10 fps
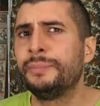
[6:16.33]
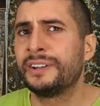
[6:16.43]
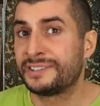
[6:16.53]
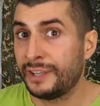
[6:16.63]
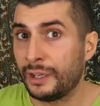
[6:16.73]
per
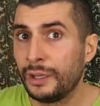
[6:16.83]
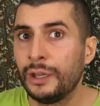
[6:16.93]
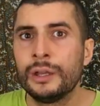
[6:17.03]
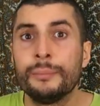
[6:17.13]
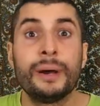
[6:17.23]
se,
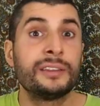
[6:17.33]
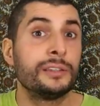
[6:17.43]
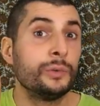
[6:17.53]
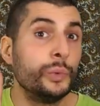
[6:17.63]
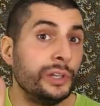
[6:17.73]

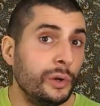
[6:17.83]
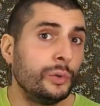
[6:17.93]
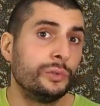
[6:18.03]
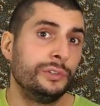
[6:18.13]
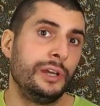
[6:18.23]
but we
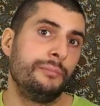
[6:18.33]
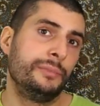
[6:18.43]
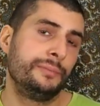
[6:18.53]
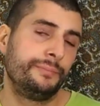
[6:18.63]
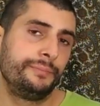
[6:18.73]
know them.